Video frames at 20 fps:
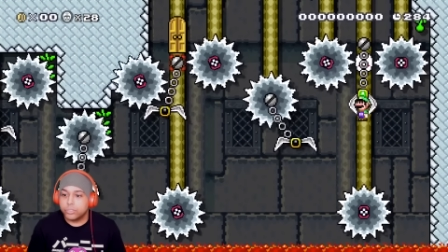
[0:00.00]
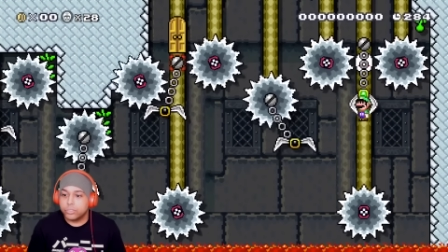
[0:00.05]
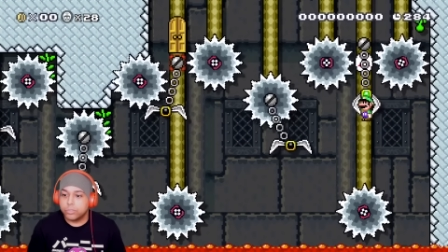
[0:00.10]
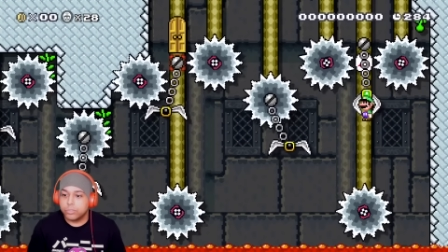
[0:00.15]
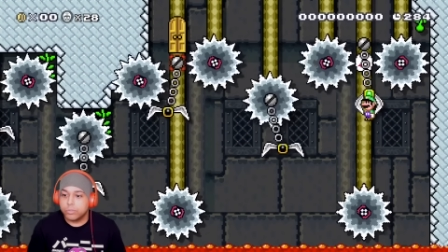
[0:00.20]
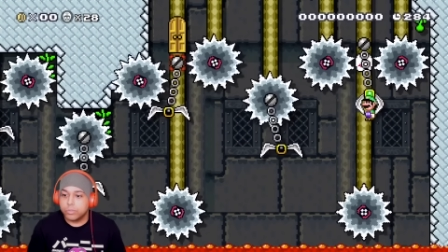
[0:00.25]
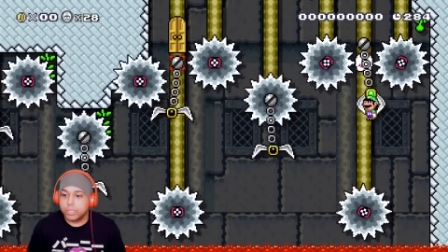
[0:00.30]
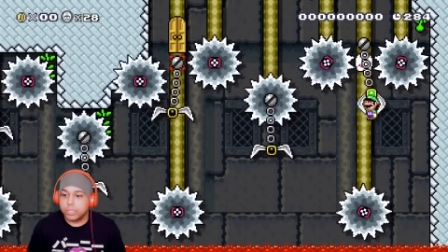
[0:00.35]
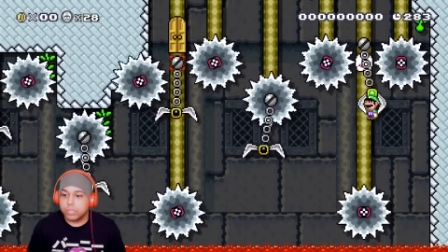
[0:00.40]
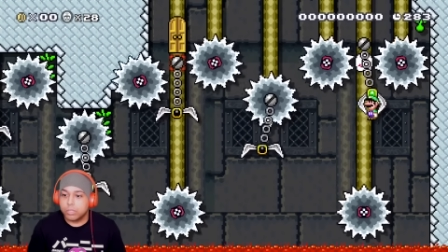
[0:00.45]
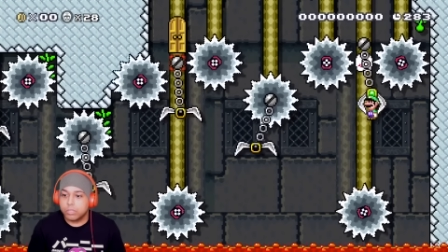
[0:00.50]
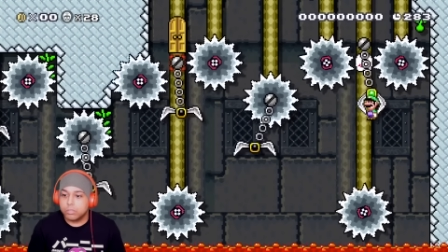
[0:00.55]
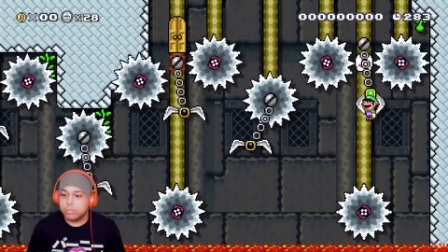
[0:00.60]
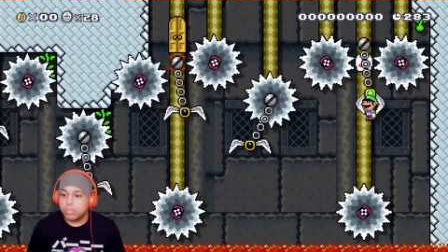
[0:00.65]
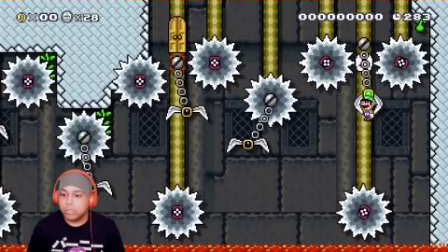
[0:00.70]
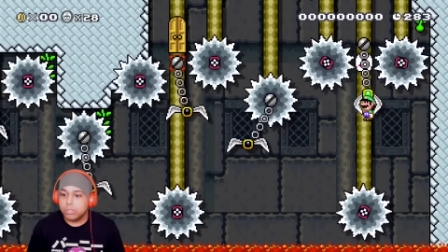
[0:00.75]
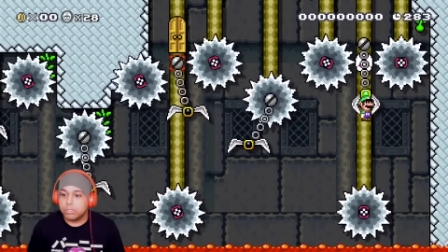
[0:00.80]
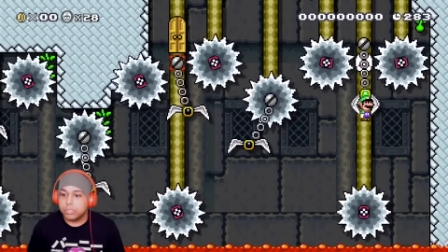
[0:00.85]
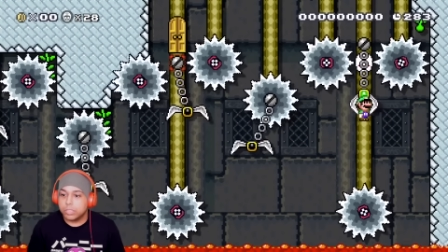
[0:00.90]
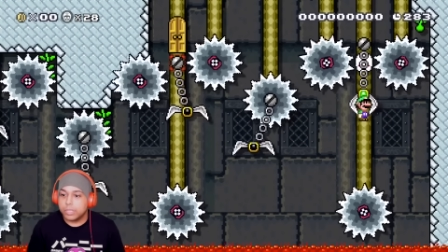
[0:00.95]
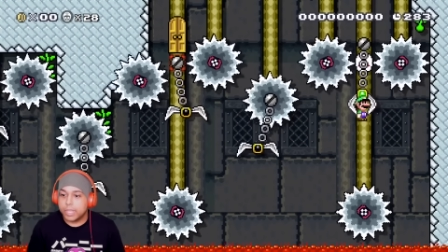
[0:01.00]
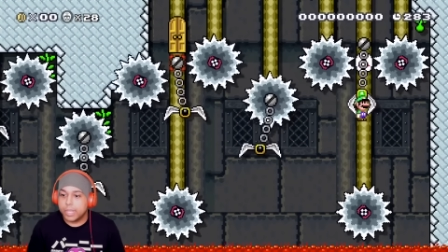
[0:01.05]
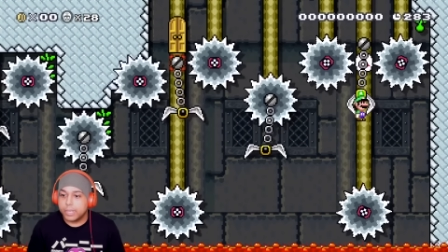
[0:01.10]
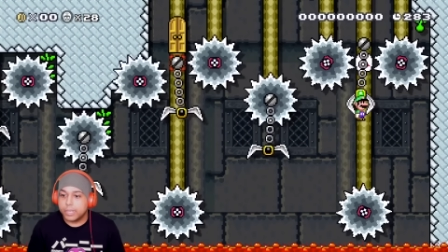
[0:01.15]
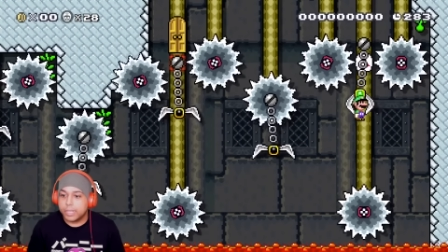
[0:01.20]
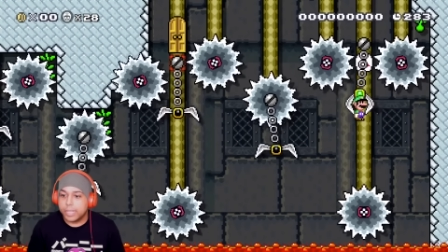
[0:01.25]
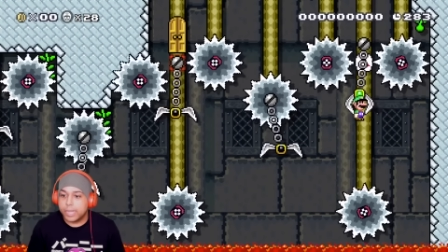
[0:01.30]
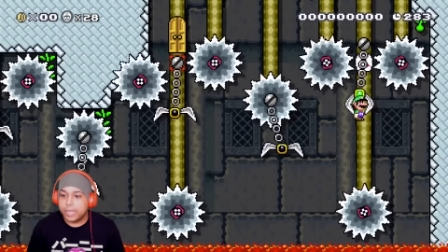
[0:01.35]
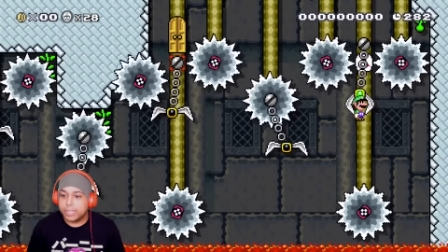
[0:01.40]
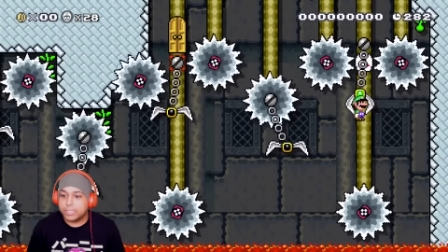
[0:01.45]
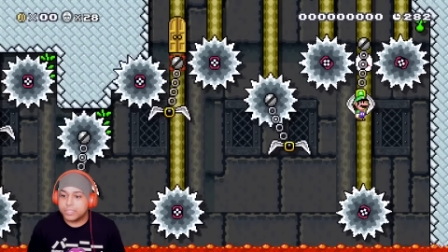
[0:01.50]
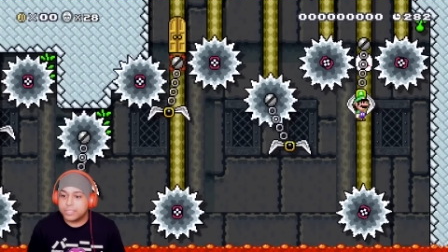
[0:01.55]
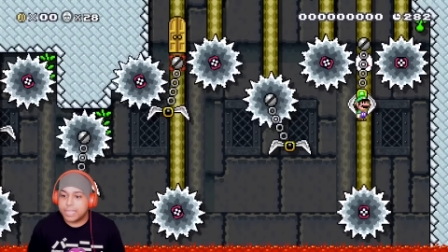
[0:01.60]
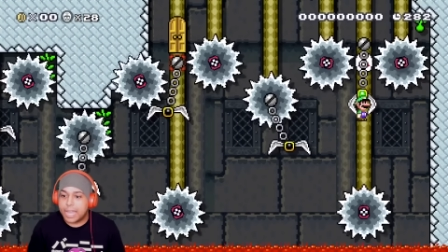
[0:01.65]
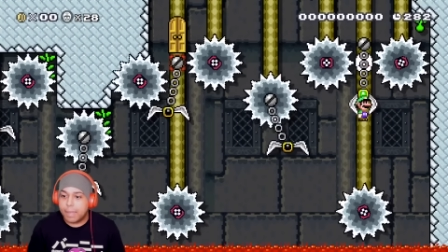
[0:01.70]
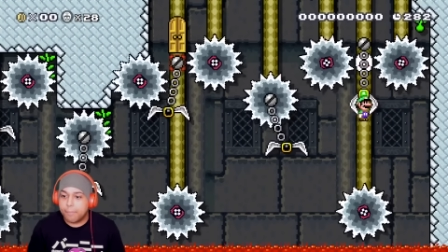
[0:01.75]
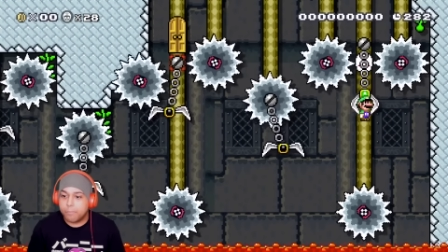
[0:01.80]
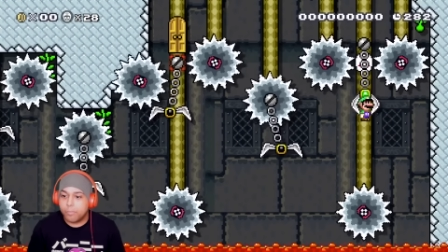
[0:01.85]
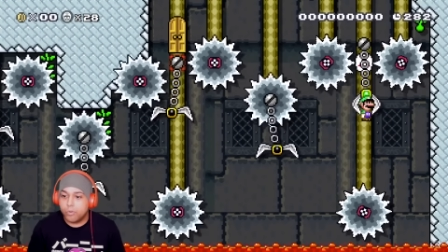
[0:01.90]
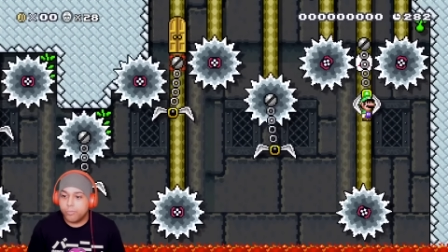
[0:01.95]
shh. Uh, no, can, can it
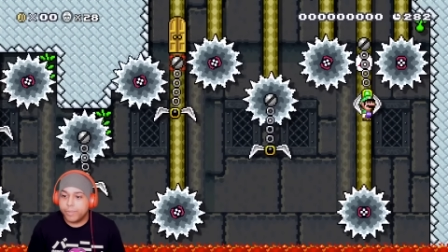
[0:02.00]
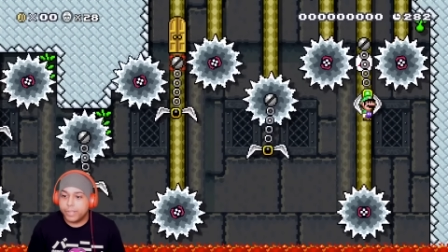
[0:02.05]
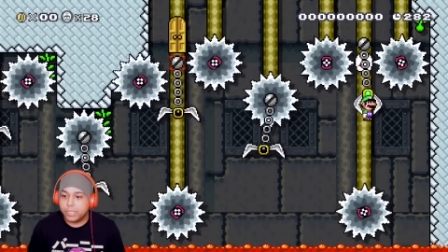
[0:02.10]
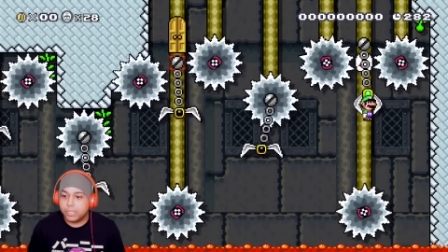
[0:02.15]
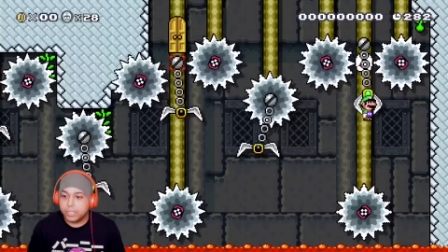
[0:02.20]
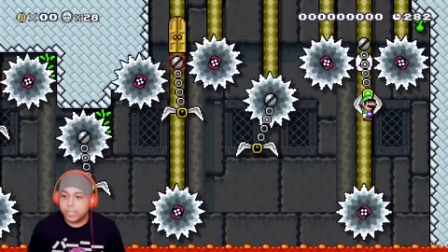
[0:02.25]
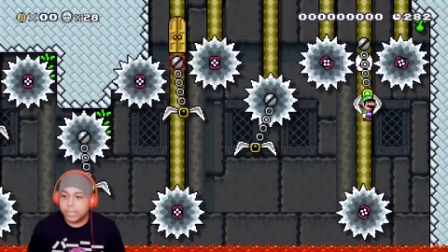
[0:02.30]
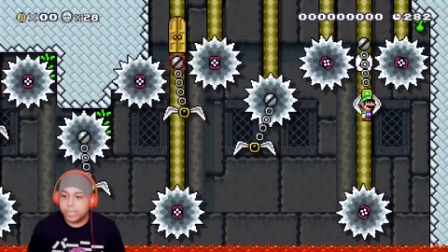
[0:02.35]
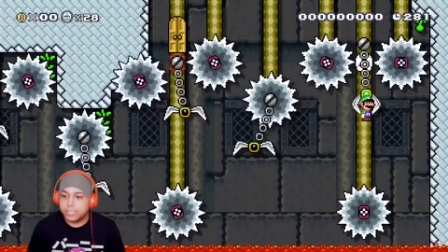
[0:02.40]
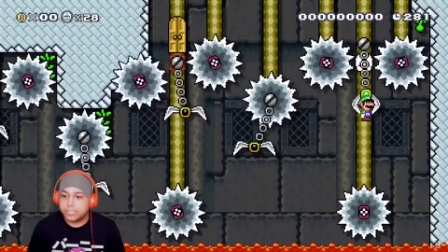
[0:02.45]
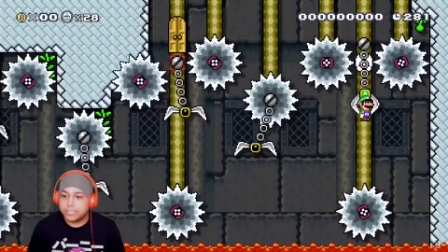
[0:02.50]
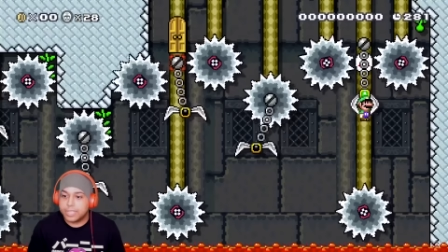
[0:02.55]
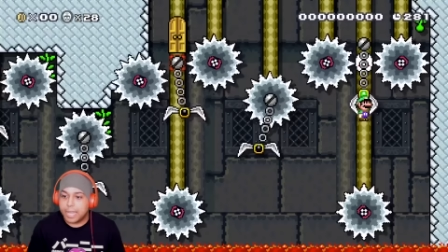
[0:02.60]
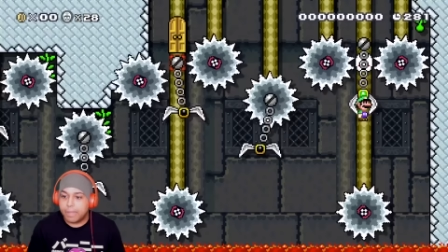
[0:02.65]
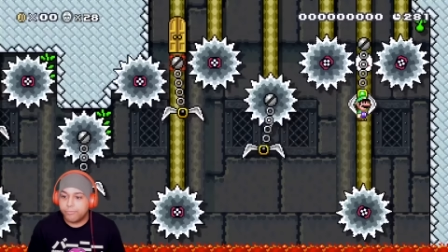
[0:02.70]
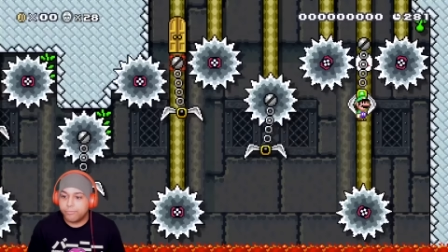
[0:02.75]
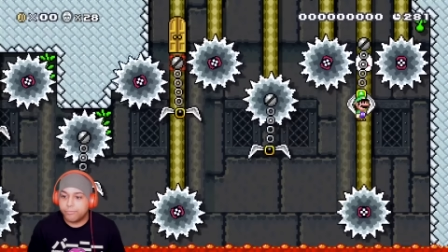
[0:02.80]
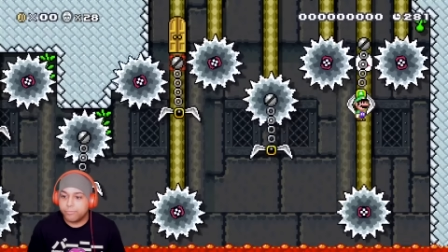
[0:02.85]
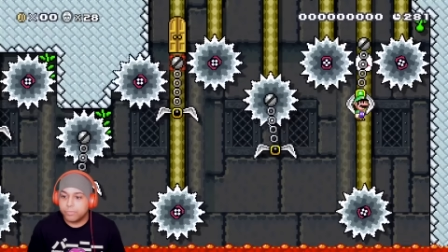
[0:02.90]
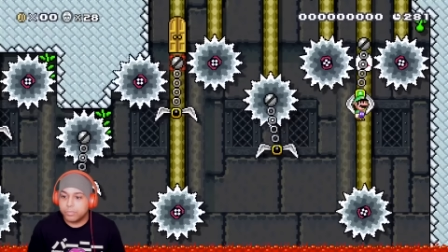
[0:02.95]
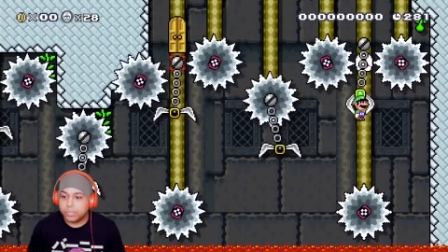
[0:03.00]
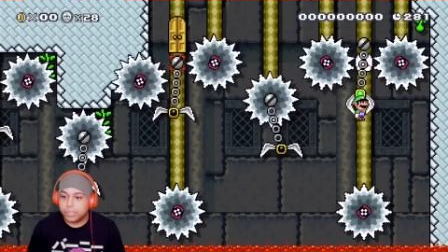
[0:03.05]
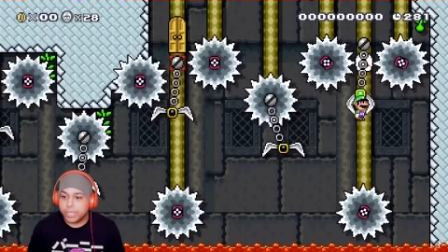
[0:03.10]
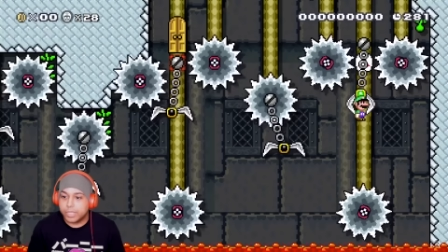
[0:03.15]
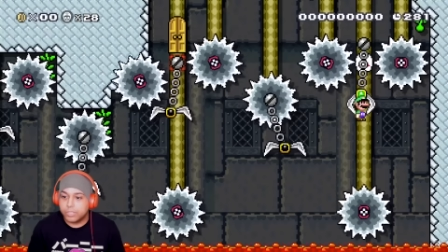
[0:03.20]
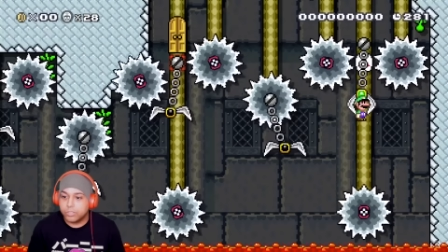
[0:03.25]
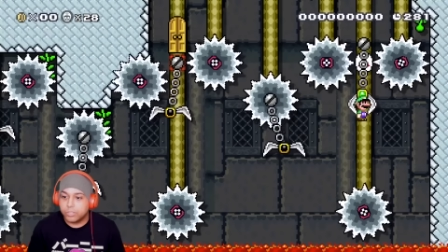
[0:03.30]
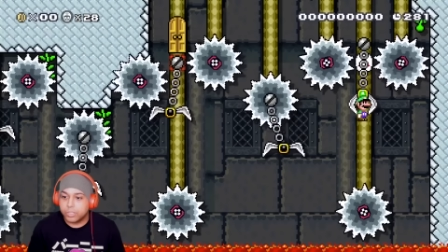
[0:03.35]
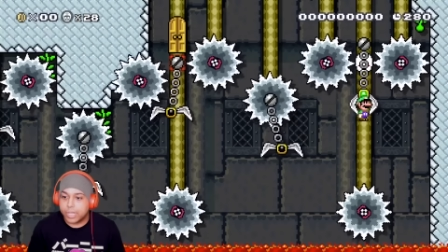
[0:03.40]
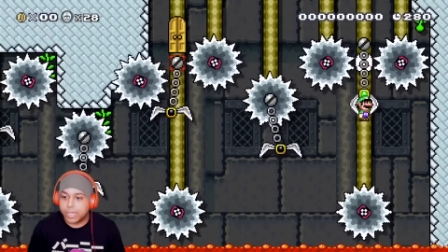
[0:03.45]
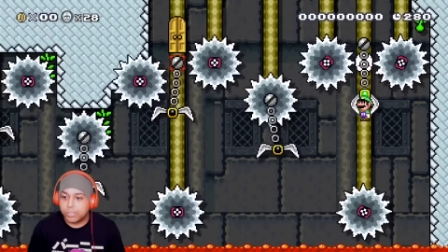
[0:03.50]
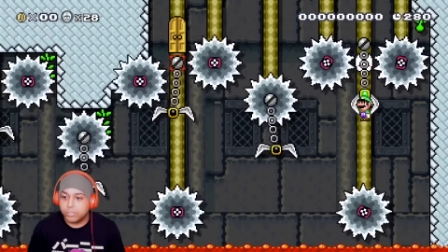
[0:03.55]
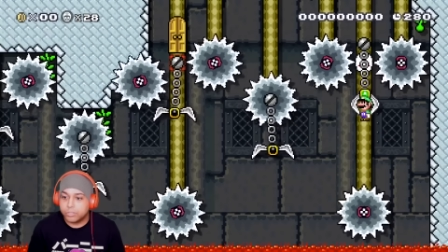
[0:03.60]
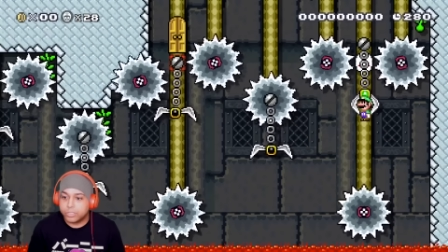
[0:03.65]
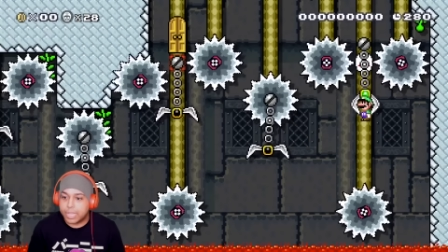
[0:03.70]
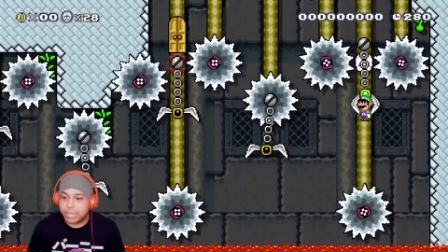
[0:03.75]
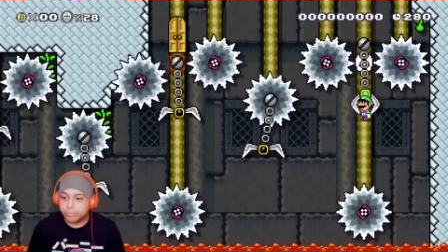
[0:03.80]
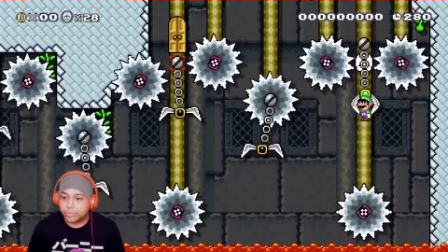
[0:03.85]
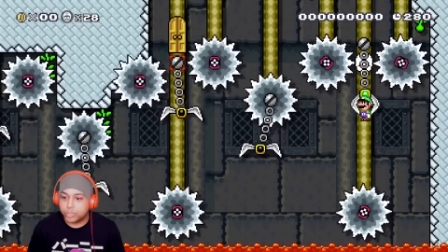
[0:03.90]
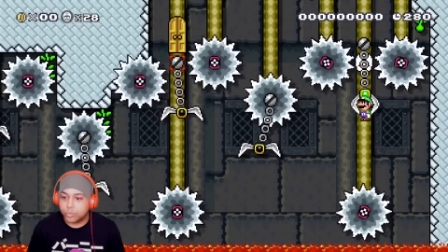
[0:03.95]
stop moving? Can it stop? Can you, can you
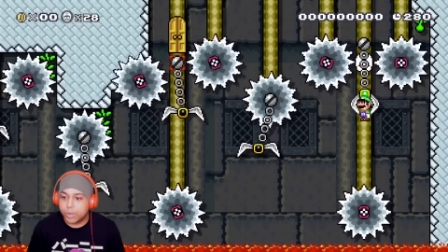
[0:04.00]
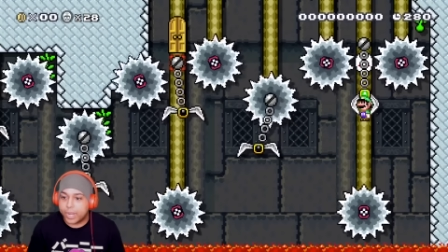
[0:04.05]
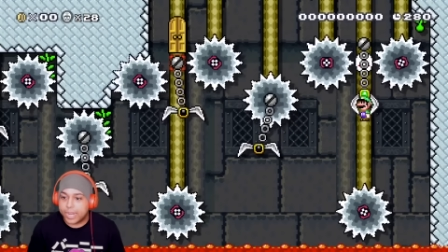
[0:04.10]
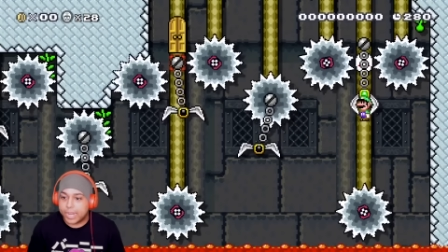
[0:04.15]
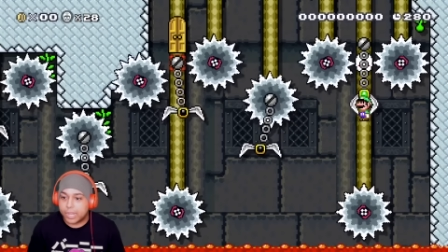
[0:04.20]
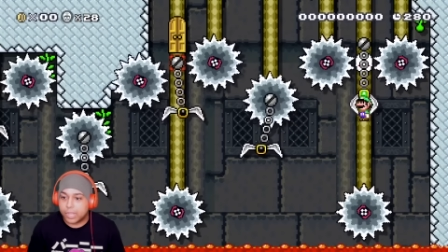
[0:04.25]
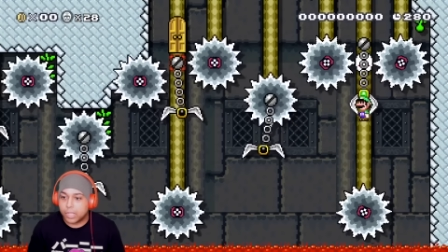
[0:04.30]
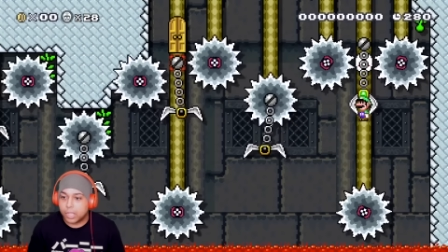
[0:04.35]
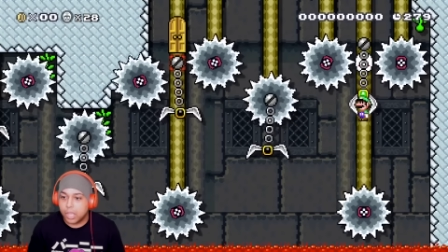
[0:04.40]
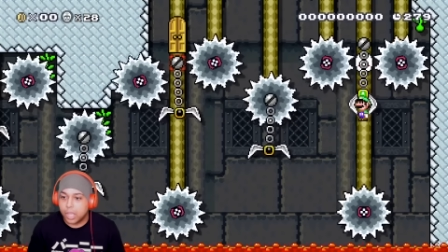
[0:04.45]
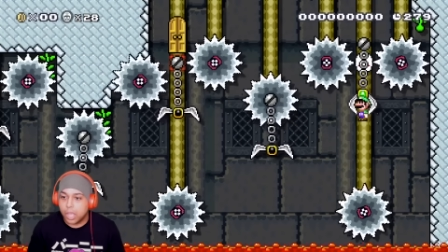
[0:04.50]
stop swaying?